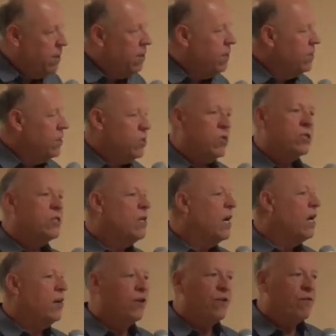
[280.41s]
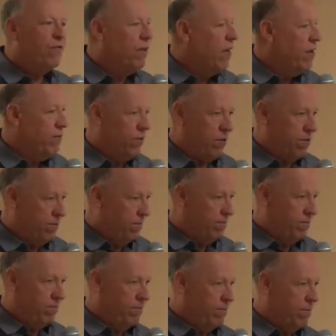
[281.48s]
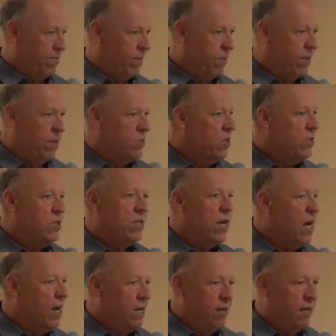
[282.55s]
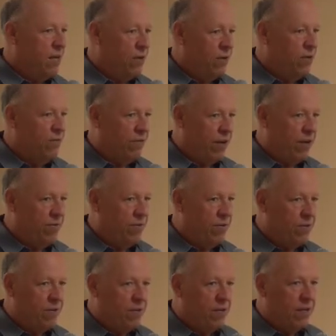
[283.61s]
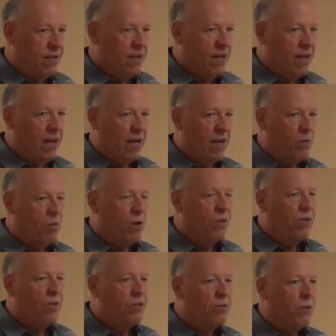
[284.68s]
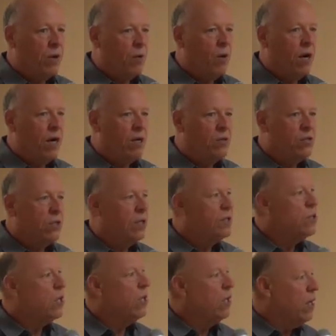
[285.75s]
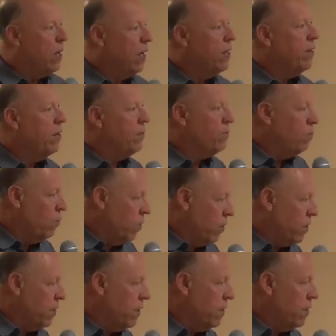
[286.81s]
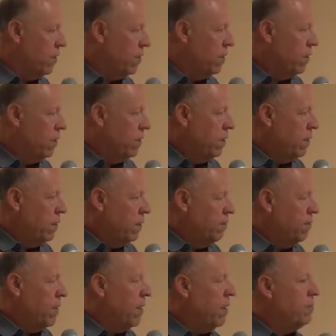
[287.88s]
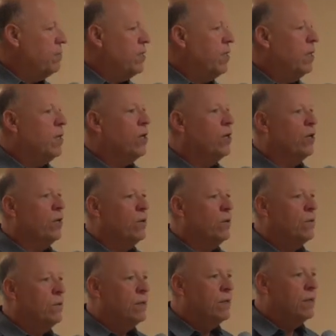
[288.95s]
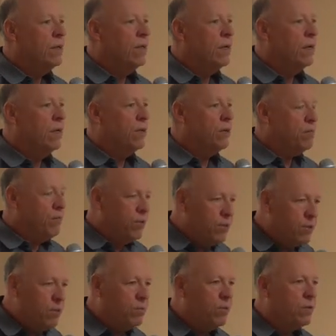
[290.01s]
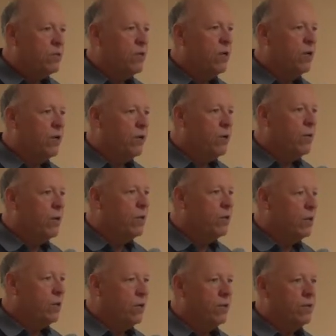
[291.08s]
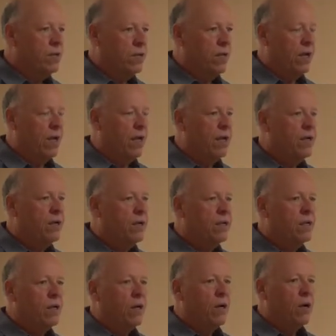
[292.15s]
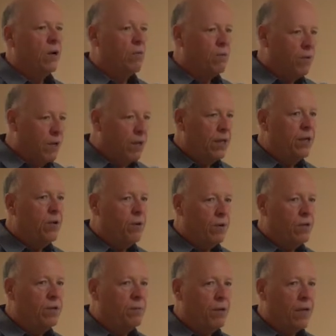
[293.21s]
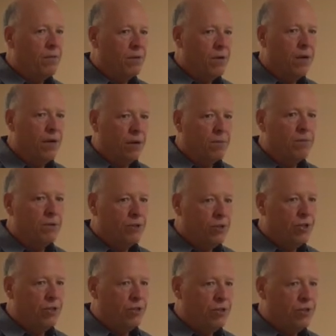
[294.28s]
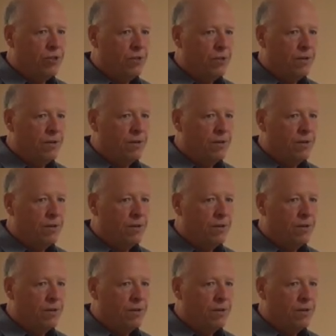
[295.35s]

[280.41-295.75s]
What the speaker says: This is not a new flavor. This is not a new flavor. And what this requires is a lot of work. But I'm telling you, the principles that you're going to learn today are really going to be able to help your church.